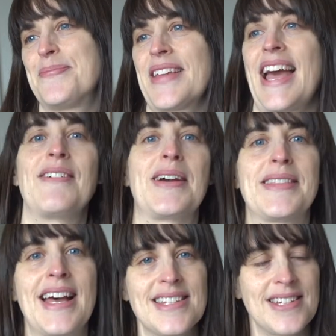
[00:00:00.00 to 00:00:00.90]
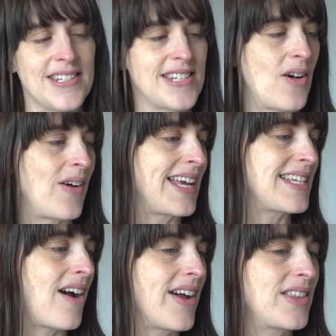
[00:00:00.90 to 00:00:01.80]
Anyway, that's an
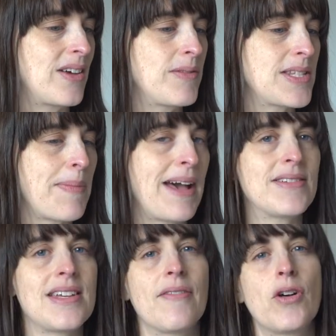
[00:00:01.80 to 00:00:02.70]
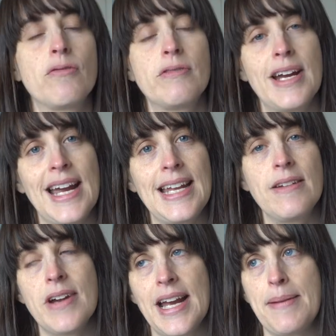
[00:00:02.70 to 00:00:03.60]
aside. I've got really,
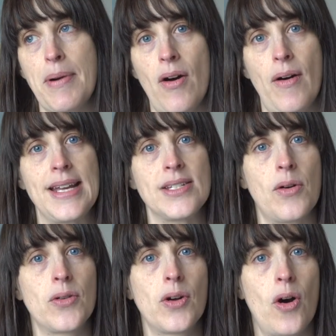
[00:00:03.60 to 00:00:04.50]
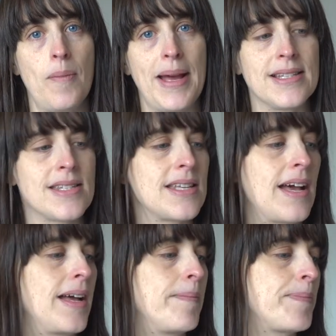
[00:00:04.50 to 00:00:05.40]
really behind on comments.
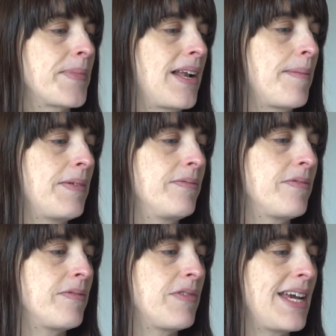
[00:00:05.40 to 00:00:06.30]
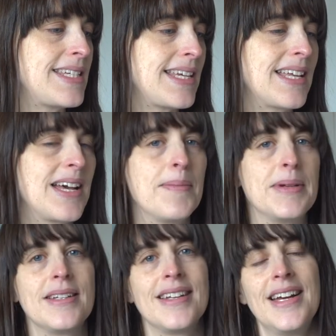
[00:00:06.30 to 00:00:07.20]
And I've been reading them
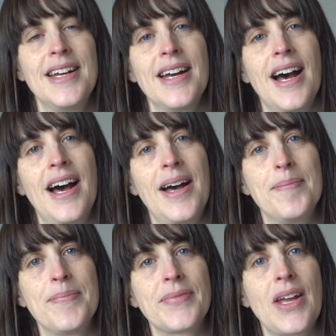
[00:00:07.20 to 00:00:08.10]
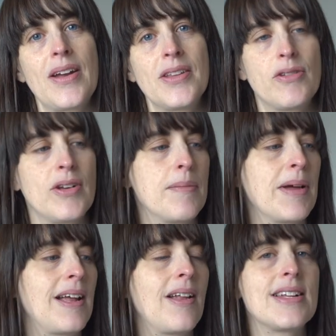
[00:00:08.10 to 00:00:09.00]
and going through them,
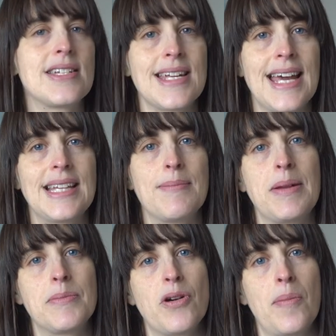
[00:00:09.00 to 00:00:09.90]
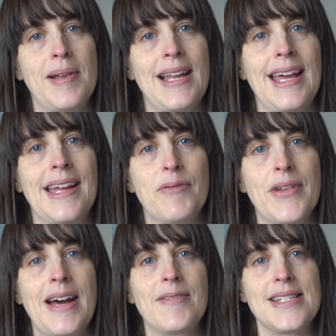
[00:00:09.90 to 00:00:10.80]
and I like to take them in properly, and for
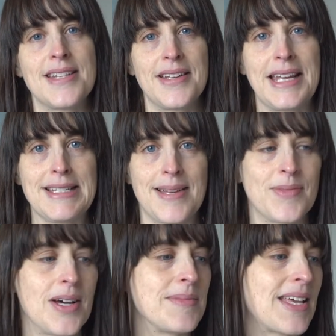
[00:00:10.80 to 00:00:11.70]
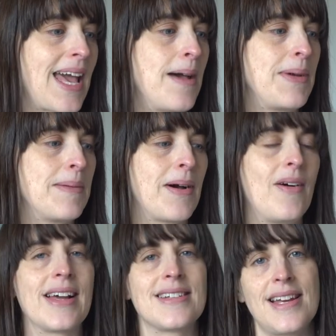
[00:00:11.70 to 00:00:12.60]
that reason I think sometimes I get a bit
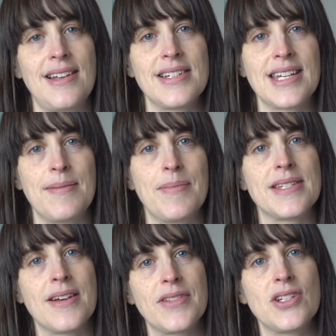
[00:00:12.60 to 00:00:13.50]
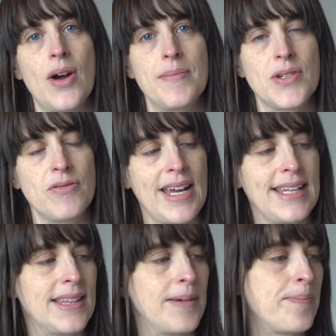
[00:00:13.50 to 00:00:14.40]
behind because I like to give myself the time to
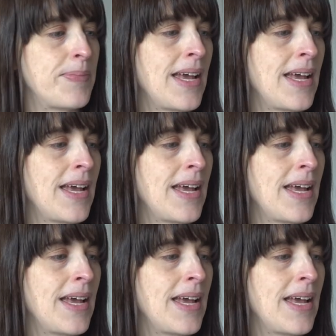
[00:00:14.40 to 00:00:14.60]
read them.